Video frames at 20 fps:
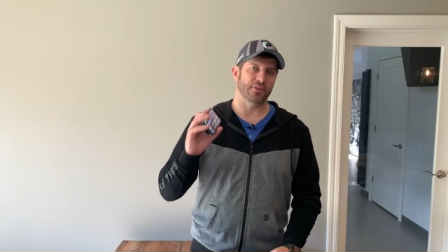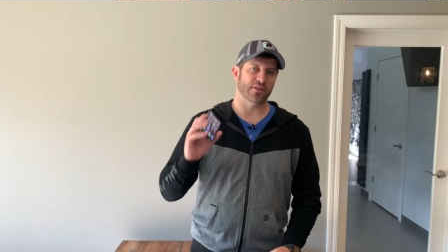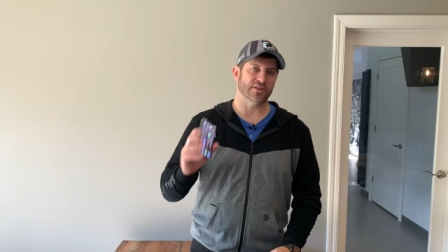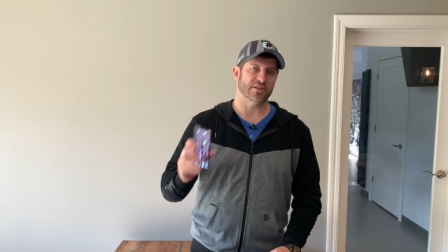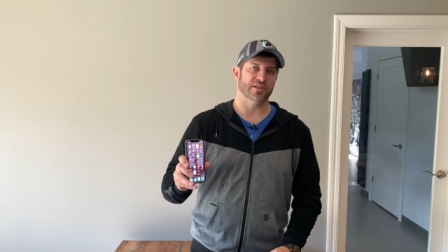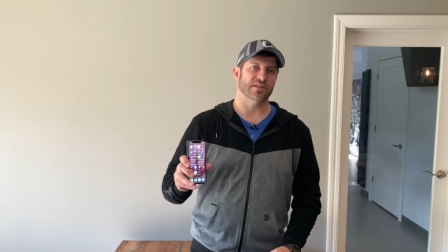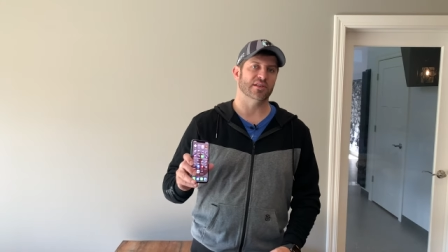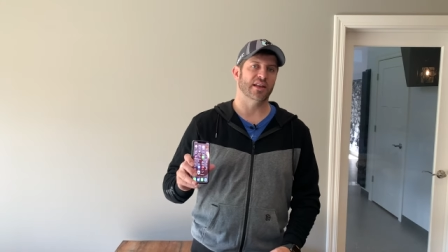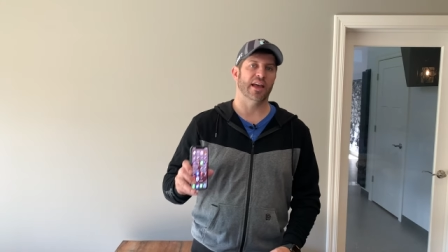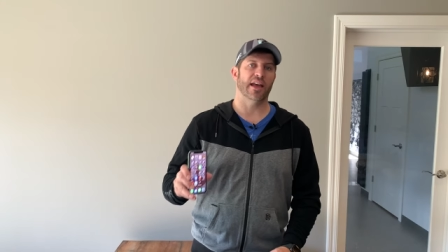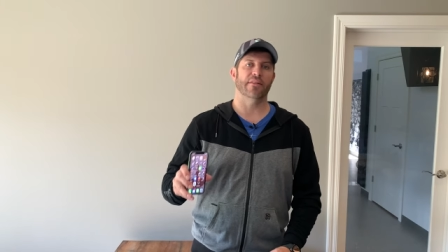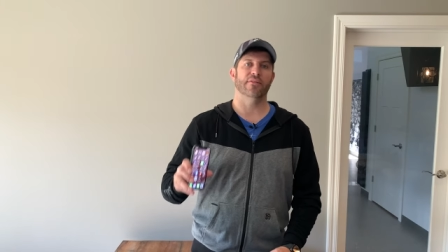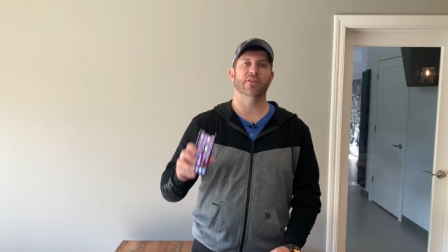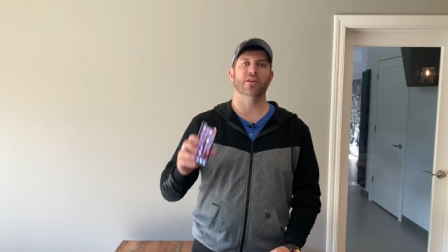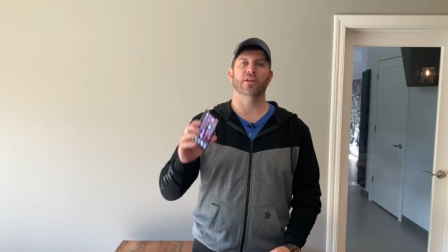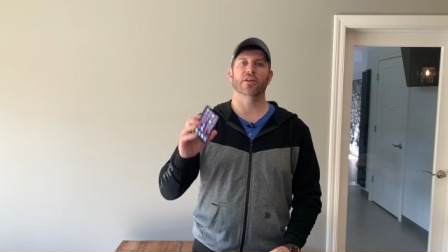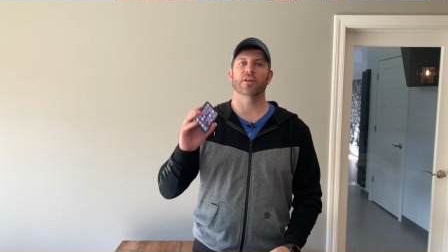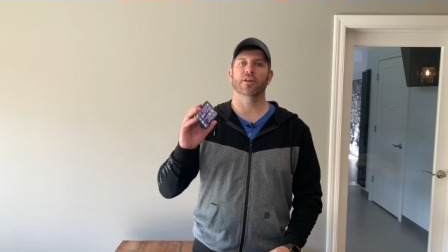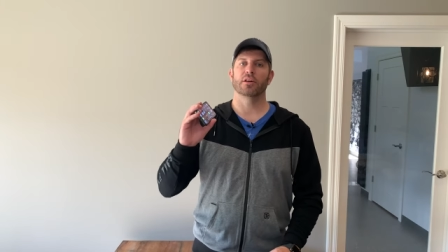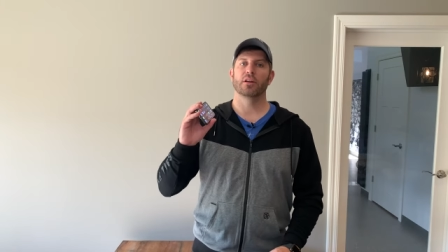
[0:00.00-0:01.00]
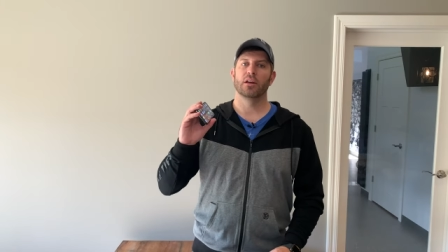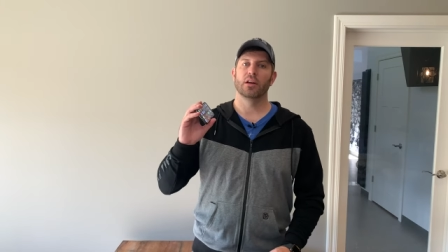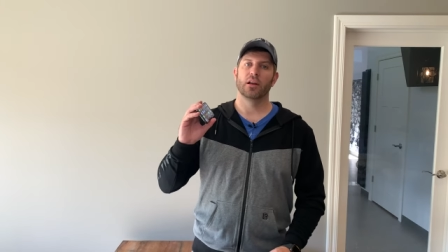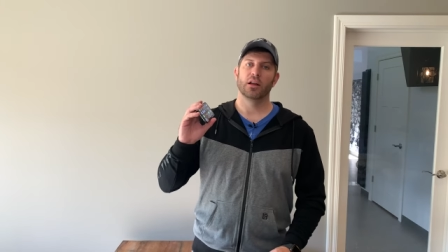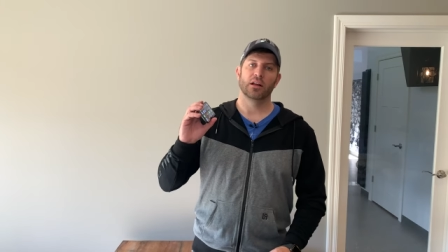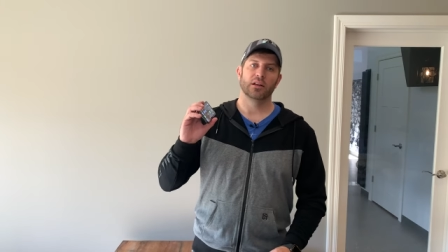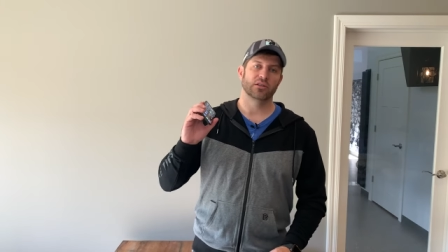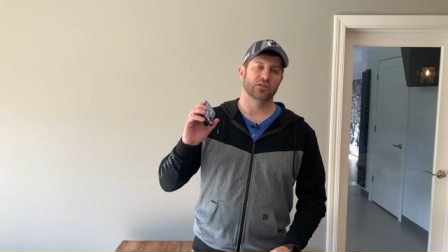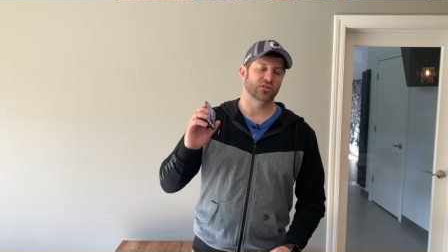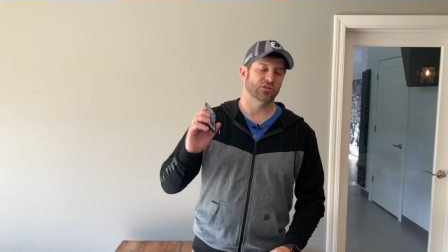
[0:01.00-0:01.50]
This is heavier.
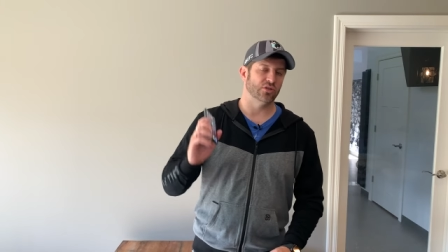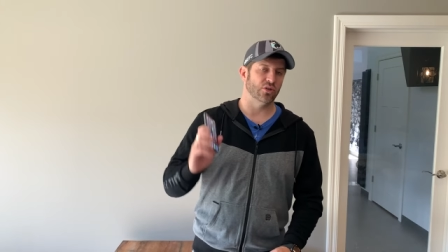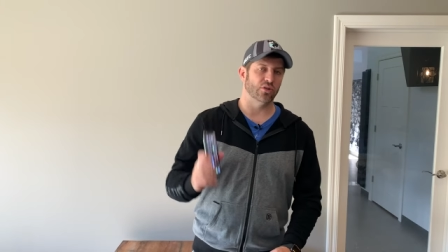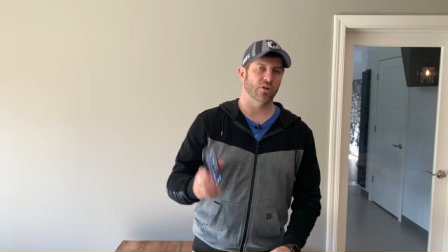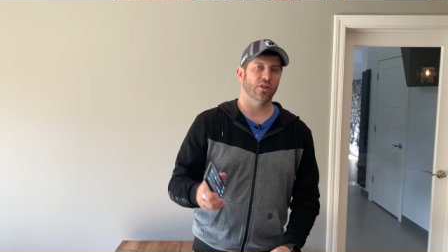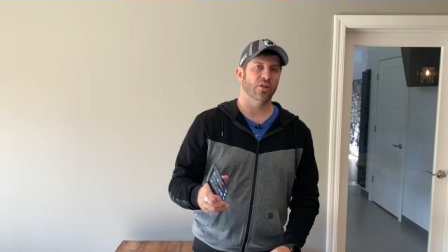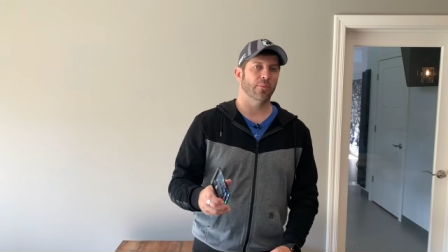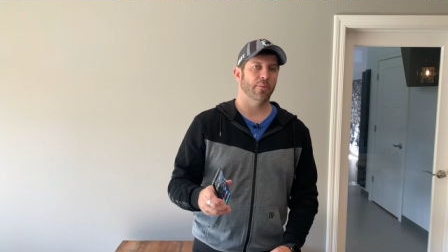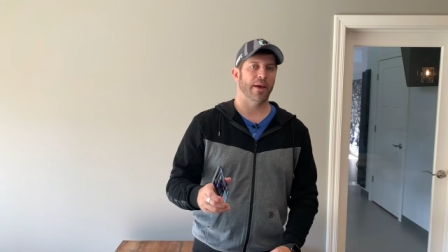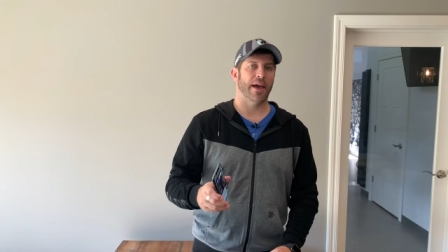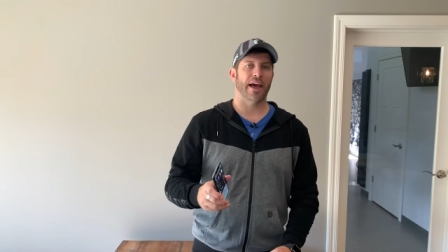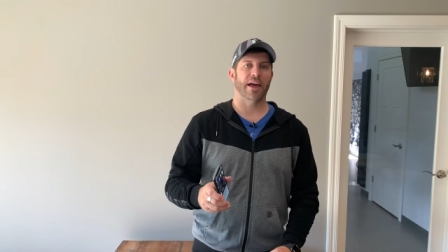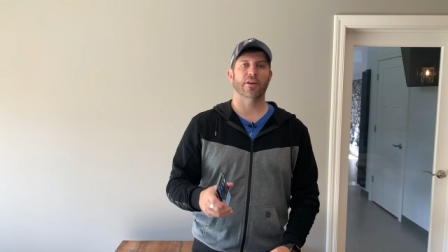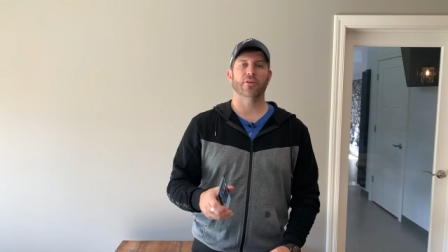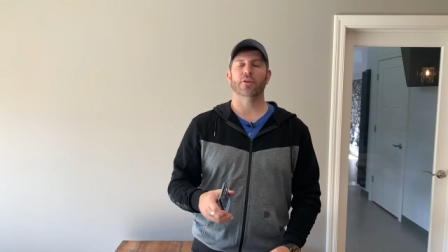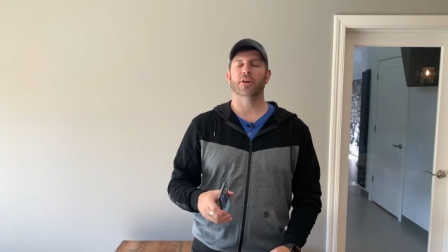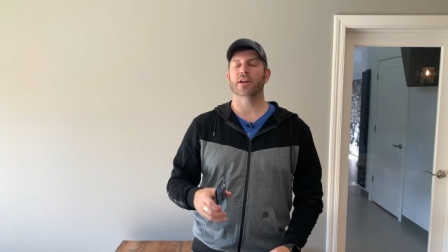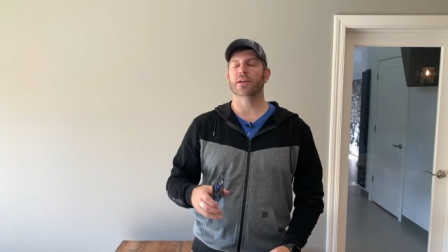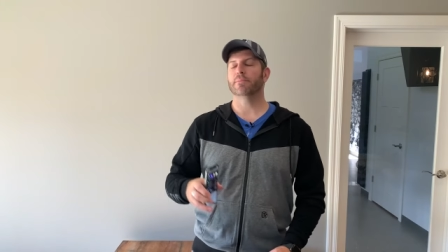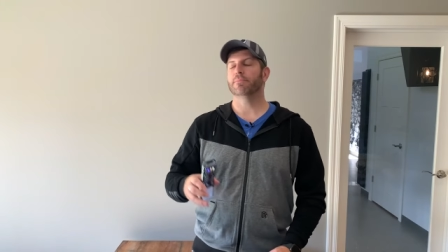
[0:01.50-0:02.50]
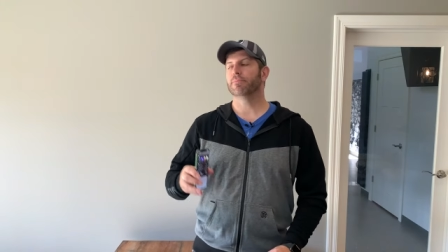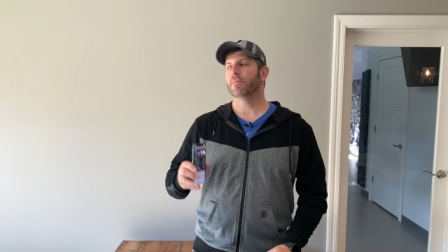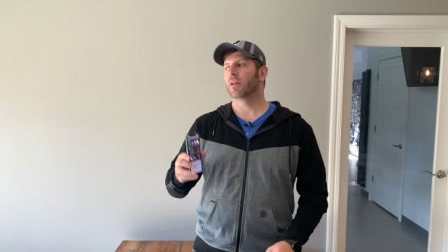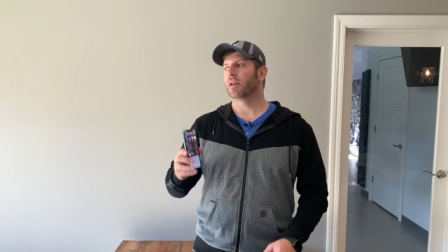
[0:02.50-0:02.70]
It's due to the battery.